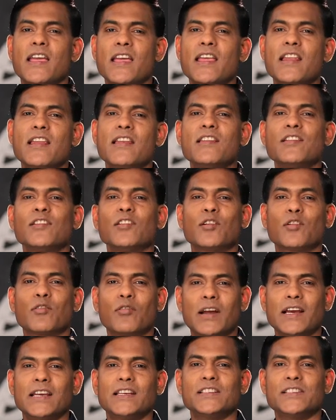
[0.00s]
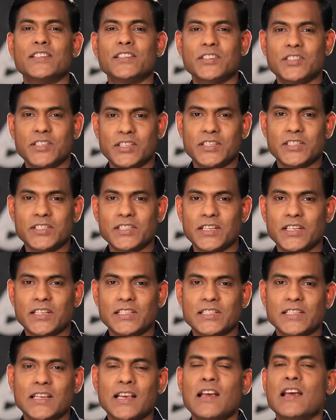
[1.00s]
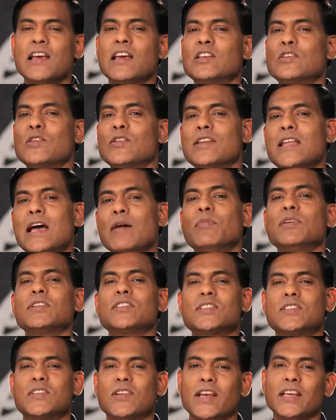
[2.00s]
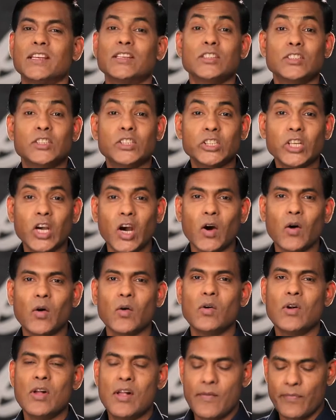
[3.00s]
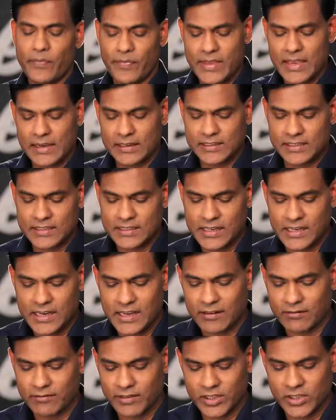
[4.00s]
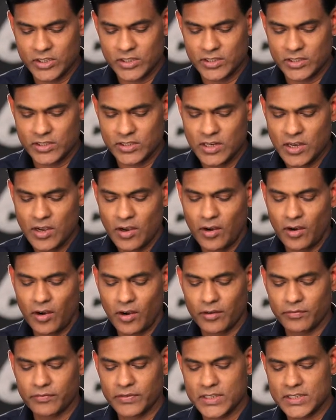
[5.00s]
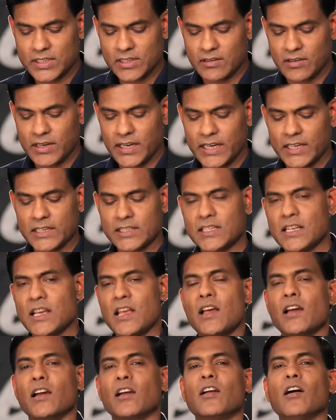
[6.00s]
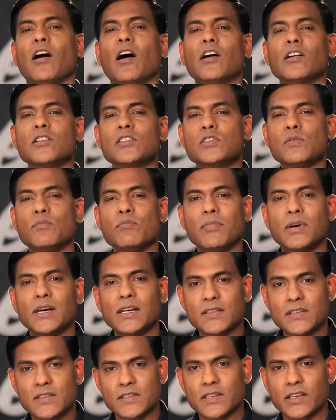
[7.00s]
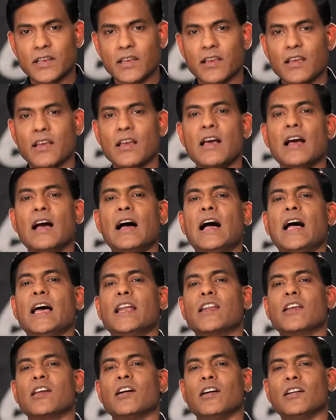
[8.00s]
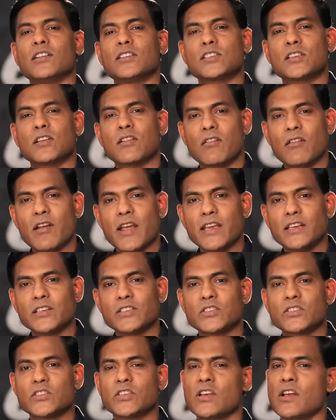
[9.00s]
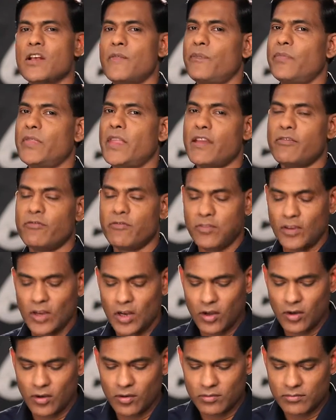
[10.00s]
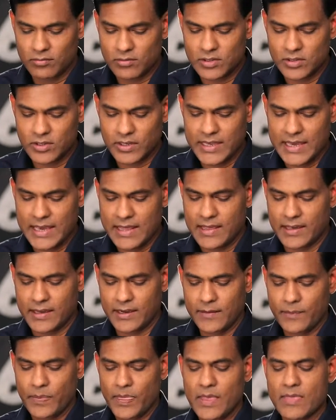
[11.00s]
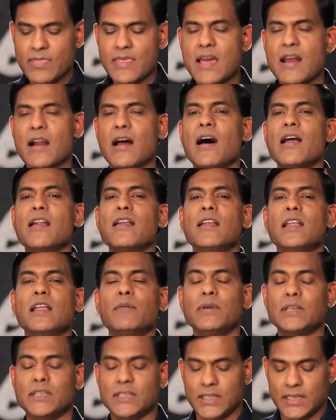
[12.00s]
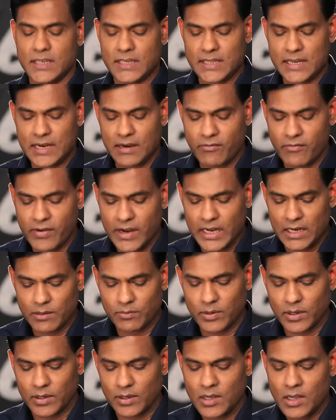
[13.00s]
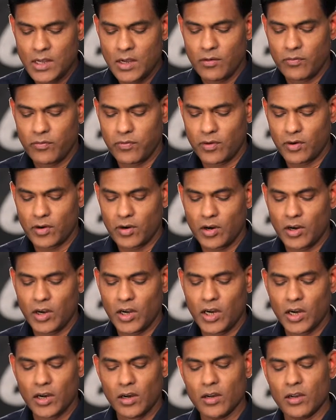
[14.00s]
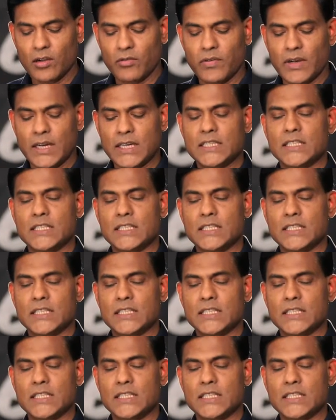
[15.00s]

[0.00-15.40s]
in Christ Jesus to demonstrate, to show the exceeding riches of His grace. God's mercy and God's grace, they flow together. They're unlimited and they're available for all of